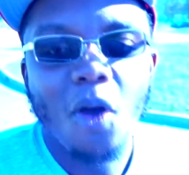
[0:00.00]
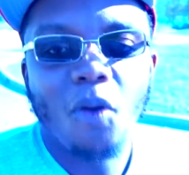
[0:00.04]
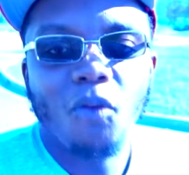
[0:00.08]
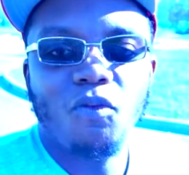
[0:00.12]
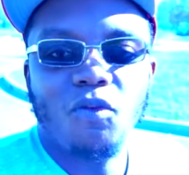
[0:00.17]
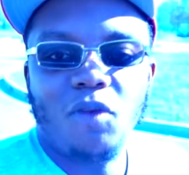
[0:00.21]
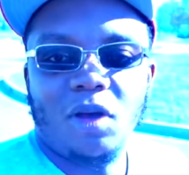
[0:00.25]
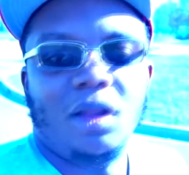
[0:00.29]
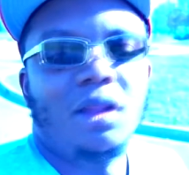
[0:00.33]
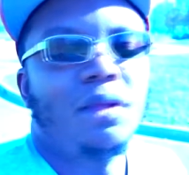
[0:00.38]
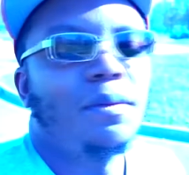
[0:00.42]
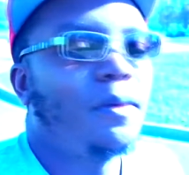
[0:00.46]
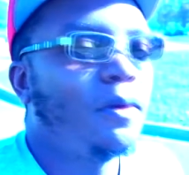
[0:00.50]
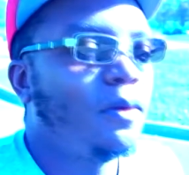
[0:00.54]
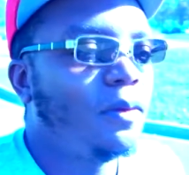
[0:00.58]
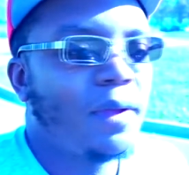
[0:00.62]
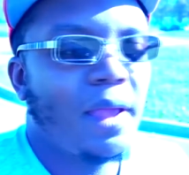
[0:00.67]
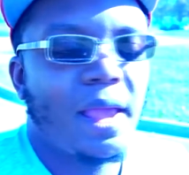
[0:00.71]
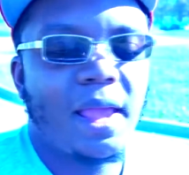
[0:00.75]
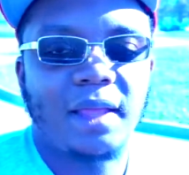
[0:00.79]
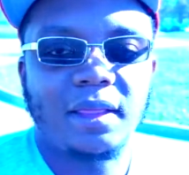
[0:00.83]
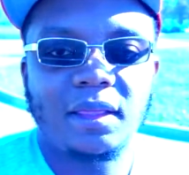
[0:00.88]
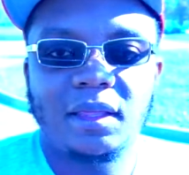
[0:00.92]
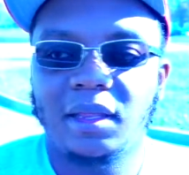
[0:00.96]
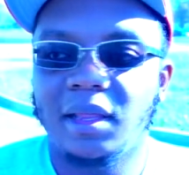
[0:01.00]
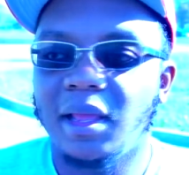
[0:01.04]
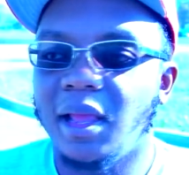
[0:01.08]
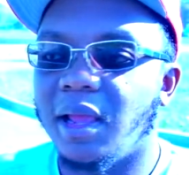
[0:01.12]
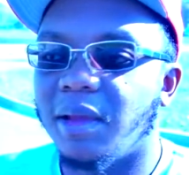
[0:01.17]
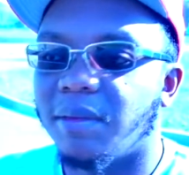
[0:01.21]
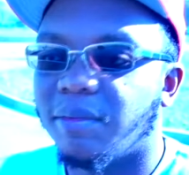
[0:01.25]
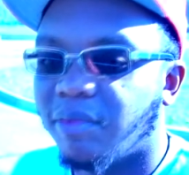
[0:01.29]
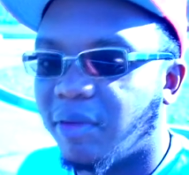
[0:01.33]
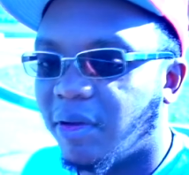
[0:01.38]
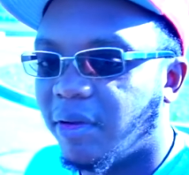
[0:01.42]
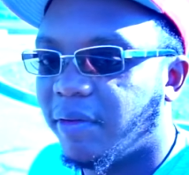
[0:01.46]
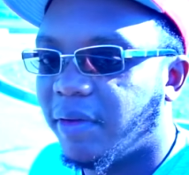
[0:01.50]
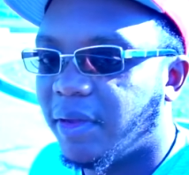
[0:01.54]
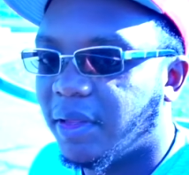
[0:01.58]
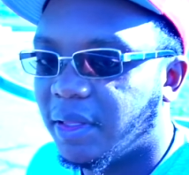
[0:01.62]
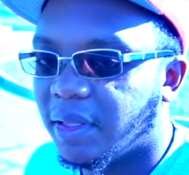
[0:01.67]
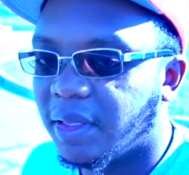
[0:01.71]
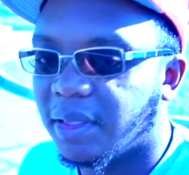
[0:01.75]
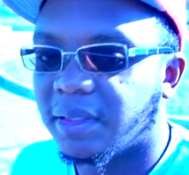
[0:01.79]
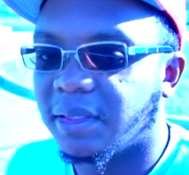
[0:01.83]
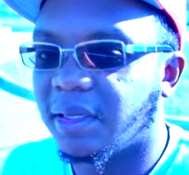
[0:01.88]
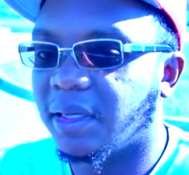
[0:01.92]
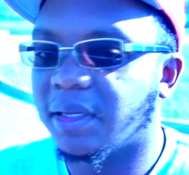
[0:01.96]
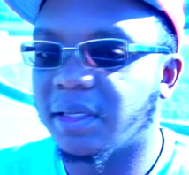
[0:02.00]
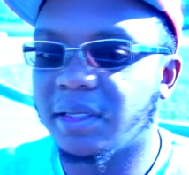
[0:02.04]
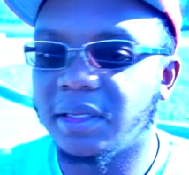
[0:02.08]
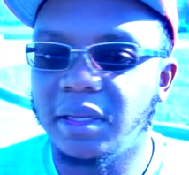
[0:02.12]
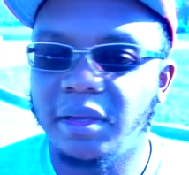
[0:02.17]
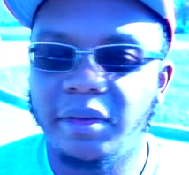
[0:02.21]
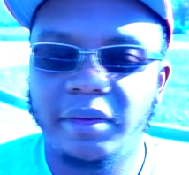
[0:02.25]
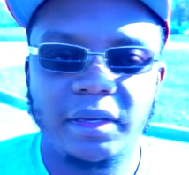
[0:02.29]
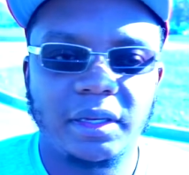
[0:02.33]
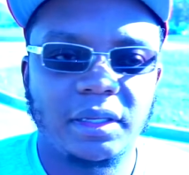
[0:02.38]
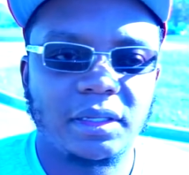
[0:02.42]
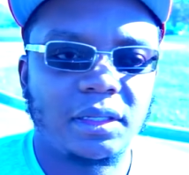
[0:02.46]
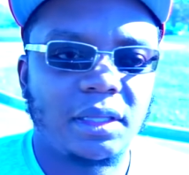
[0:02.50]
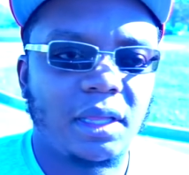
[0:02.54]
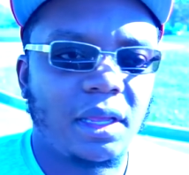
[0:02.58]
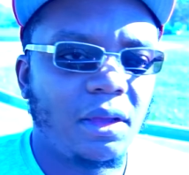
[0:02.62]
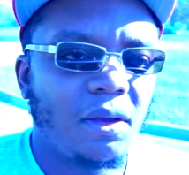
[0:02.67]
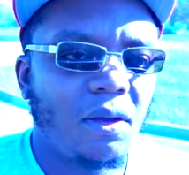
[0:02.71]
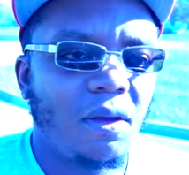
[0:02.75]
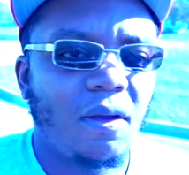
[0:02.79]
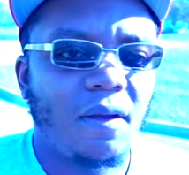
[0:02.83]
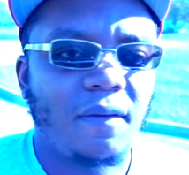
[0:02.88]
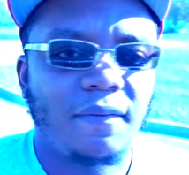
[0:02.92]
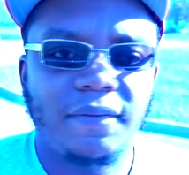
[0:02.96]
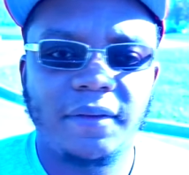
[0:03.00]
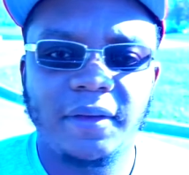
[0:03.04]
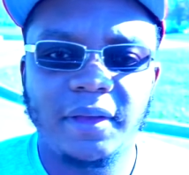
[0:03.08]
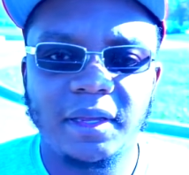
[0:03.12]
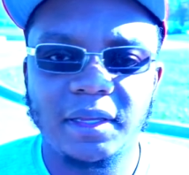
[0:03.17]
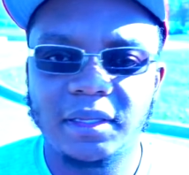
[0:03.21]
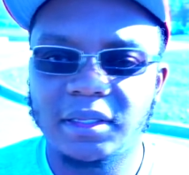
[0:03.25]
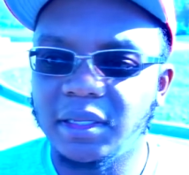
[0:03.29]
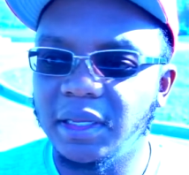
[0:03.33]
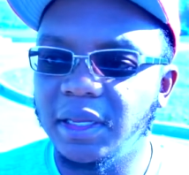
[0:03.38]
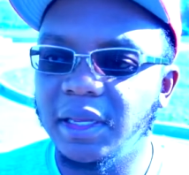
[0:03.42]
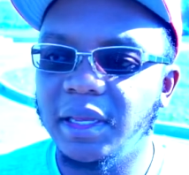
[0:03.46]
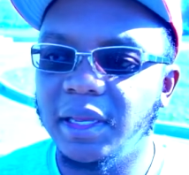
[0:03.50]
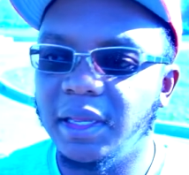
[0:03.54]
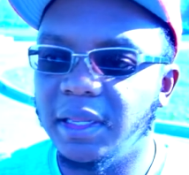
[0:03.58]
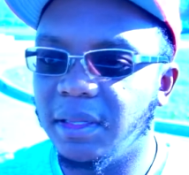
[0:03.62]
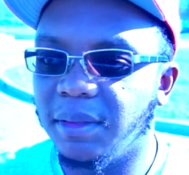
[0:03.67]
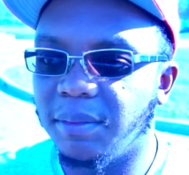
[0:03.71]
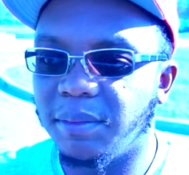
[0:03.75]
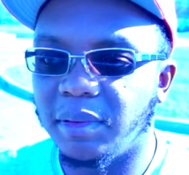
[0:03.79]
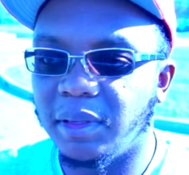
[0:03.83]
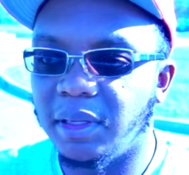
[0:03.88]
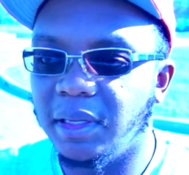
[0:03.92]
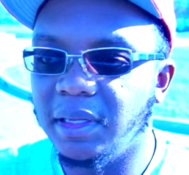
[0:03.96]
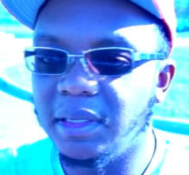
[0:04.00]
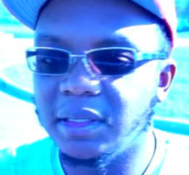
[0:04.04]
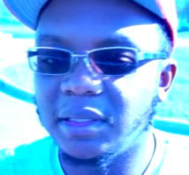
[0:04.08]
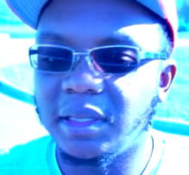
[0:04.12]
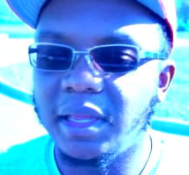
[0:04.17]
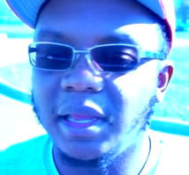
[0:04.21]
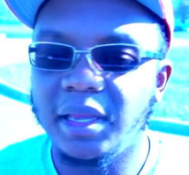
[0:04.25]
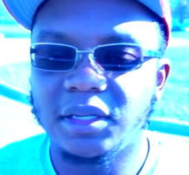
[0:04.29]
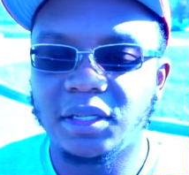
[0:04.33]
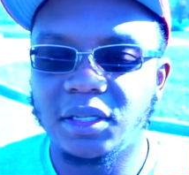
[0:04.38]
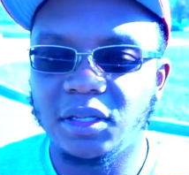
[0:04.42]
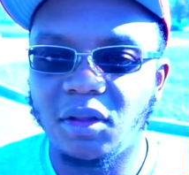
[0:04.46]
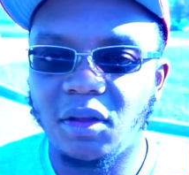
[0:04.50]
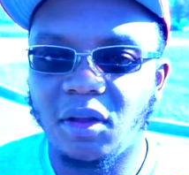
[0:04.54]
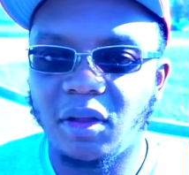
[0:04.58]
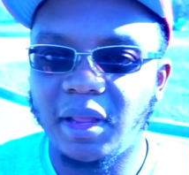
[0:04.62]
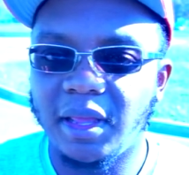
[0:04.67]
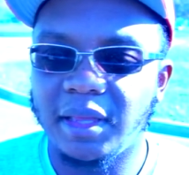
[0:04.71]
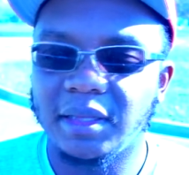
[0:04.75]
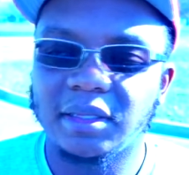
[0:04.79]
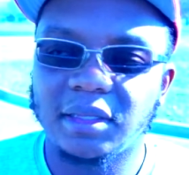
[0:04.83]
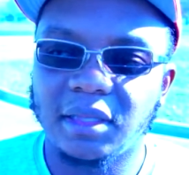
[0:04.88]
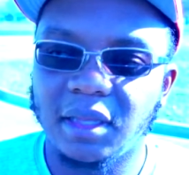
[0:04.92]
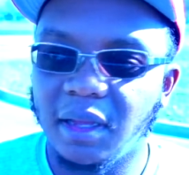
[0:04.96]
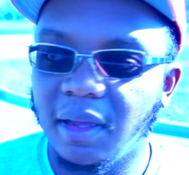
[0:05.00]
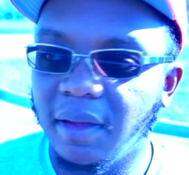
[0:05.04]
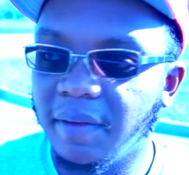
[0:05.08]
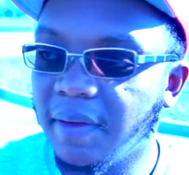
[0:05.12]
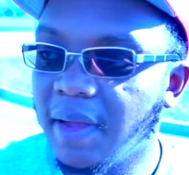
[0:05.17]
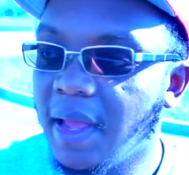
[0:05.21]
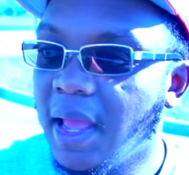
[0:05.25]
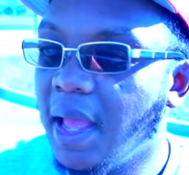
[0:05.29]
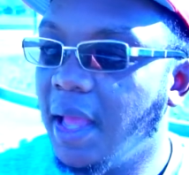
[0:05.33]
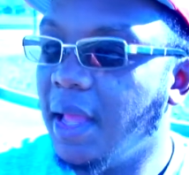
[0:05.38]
One of them had the library, the Secretary of State office, and the police station, all that stuff.